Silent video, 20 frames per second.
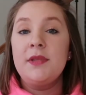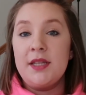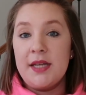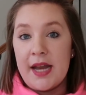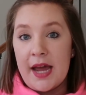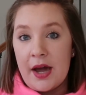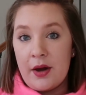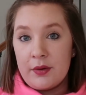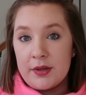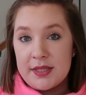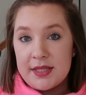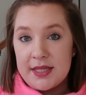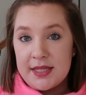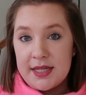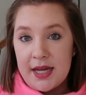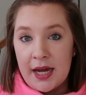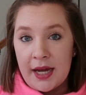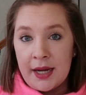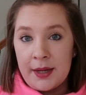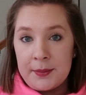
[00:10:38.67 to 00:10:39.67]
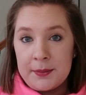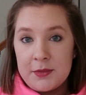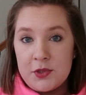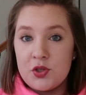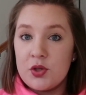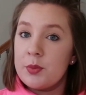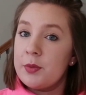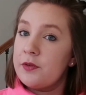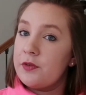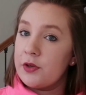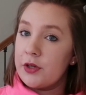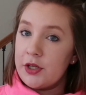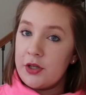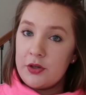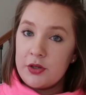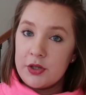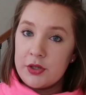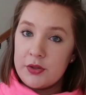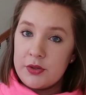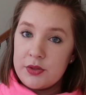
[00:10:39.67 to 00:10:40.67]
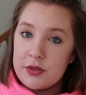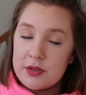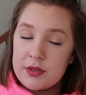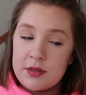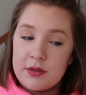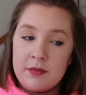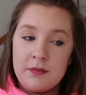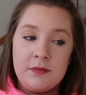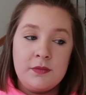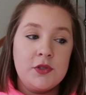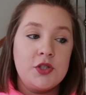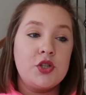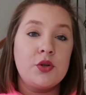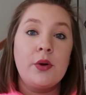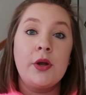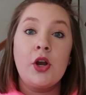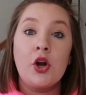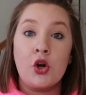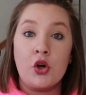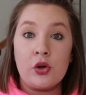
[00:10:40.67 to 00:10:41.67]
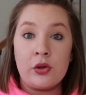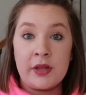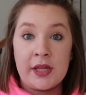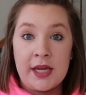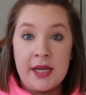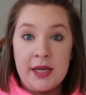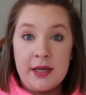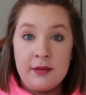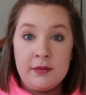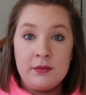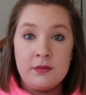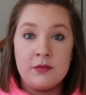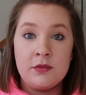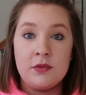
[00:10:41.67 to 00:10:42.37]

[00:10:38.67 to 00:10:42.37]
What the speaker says: Now is the time. Do it before your cruise. Do it early.